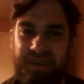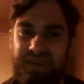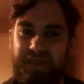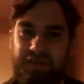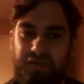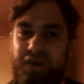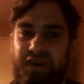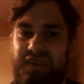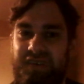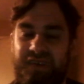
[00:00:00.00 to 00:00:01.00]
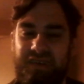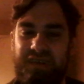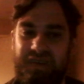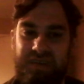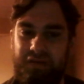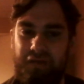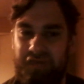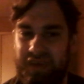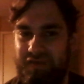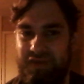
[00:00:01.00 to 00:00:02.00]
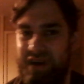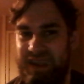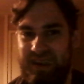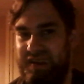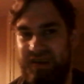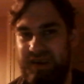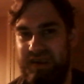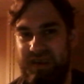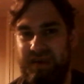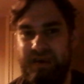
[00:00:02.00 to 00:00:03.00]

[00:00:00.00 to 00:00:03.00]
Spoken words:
the squirter sort of thing, where they're like